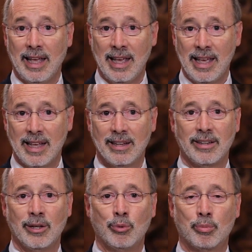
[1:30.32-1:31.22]
and
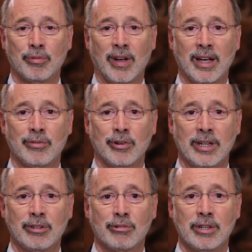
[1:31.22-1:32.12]
it will provide for an
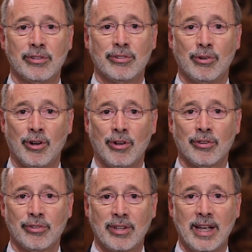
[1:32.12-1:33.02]
increase to
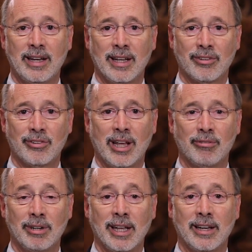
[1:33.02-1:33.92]
all state and
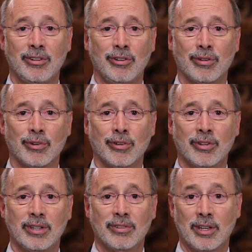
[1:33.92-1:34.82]
state-related
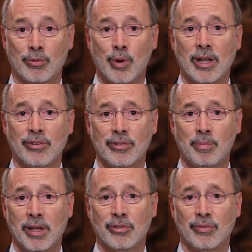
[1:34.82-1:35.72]
universities, as well as to
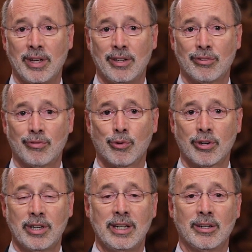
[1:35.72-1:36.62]
Pennsylvania's
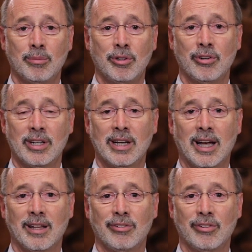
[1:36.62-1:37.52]
14 community
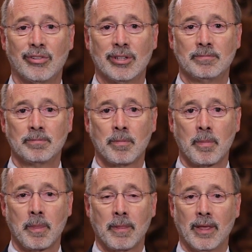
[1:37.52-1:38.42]
colleges.
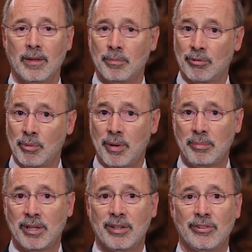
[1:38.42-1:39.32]
But
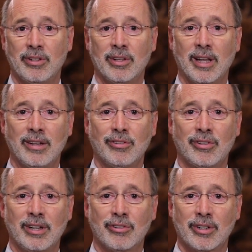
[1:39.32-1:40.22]
Republicans in the
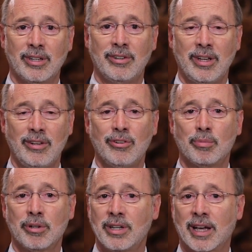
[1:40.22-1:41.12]
legislature continue
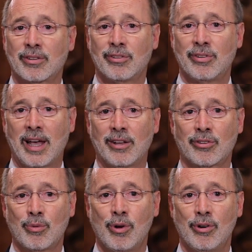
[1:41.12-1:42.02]
to protect the
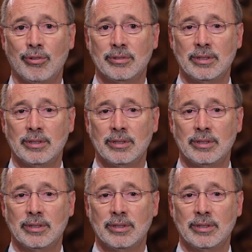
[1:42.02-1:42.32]
status quo